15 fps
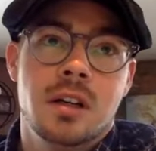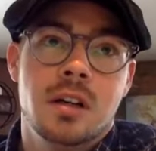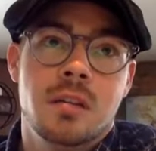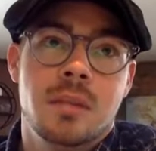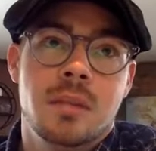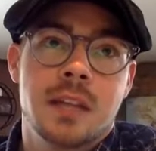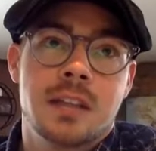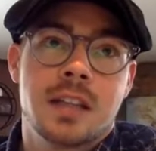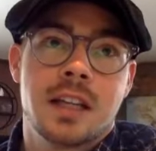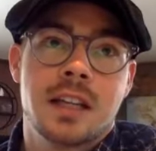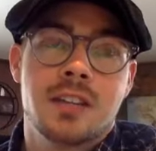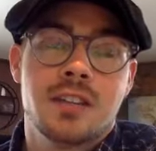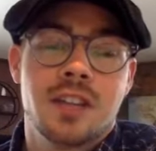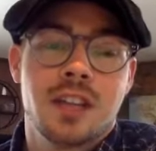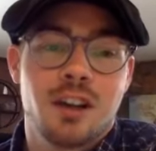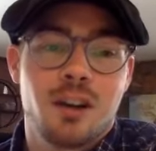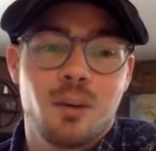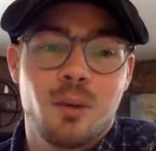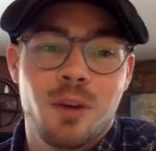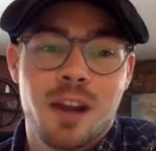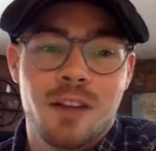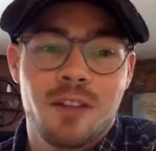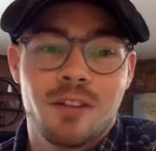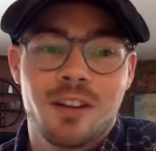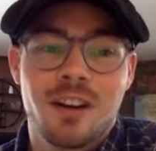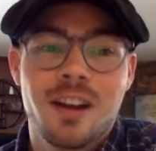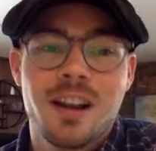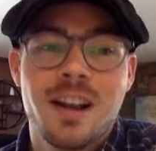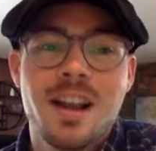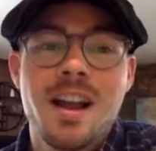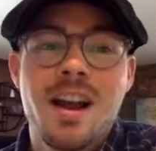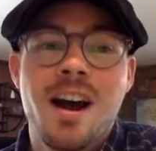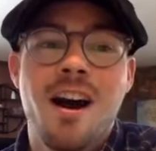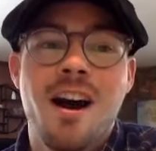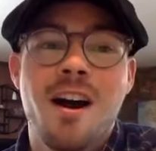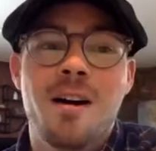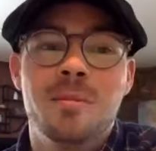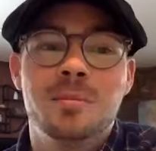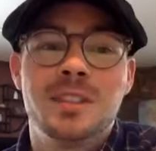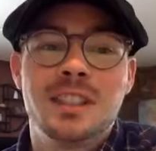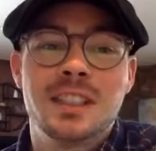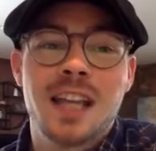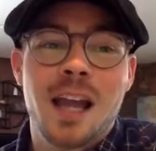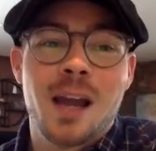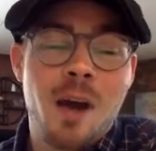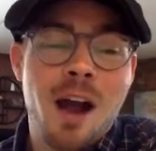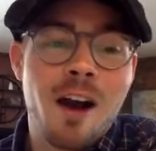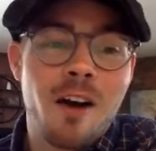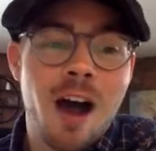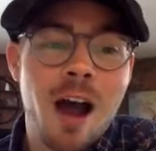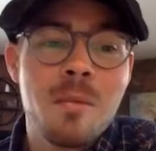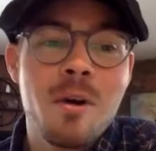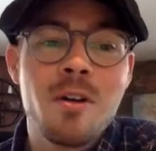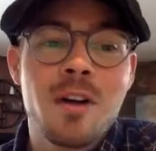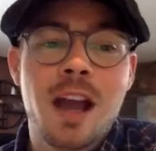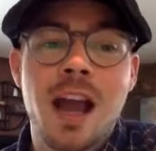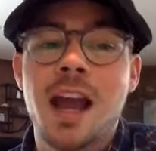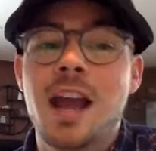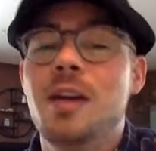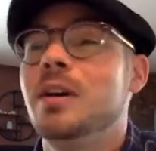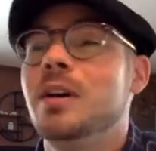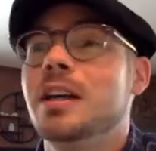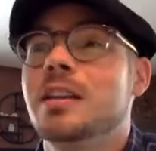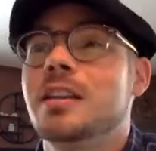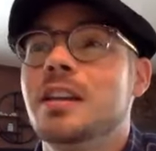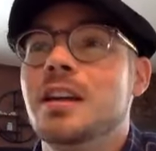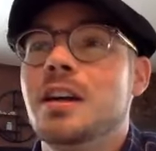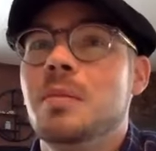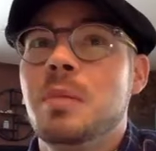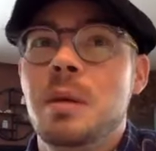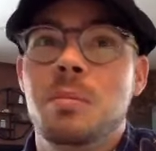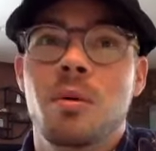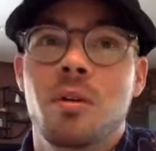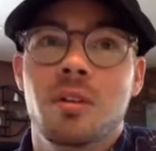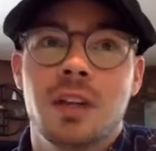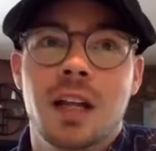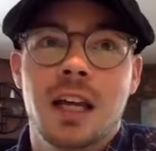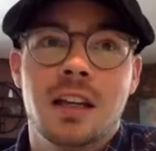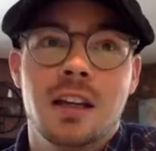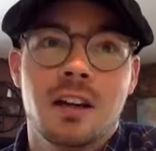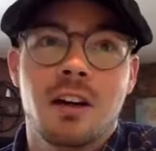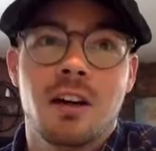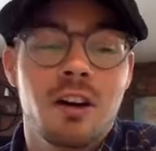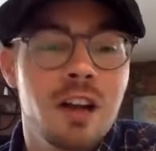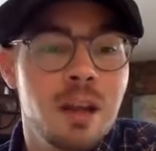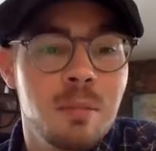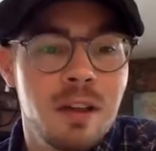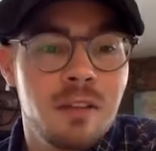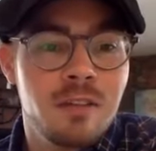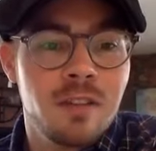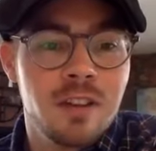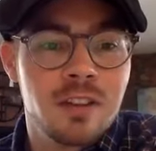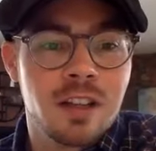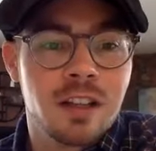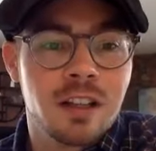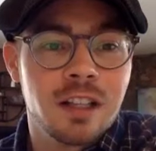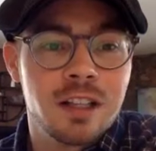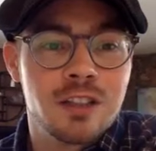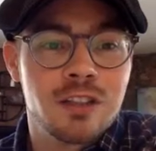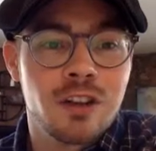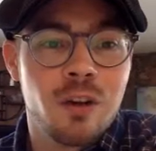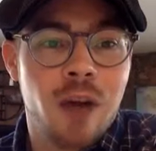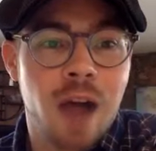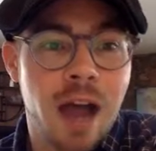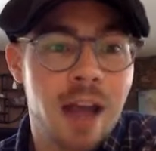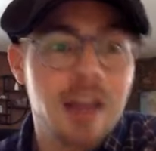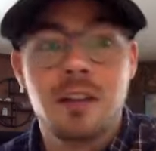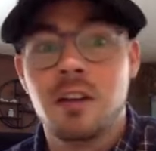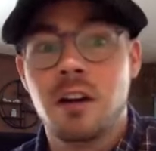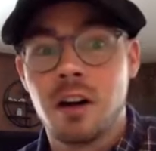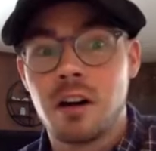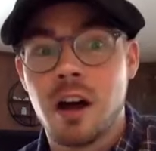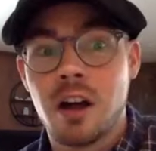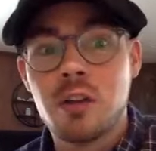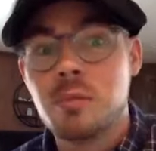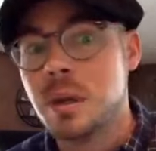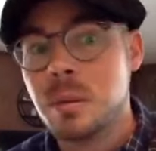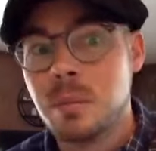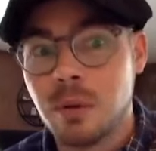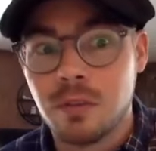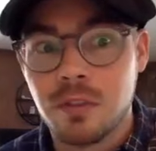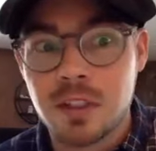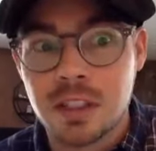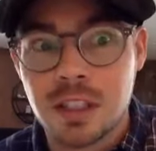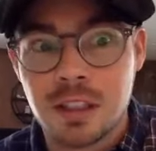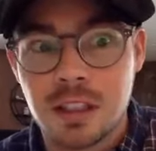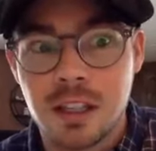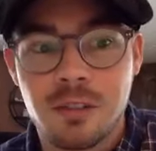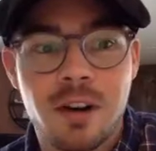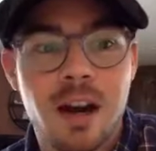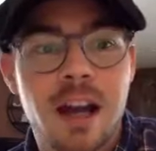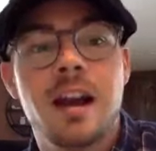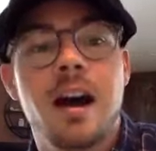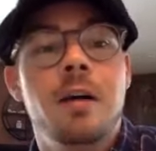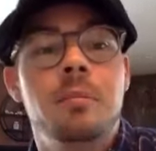masochistic or whatever, to say, well, I'm okay with people like hurting me physically so I can hurt other people physically, right?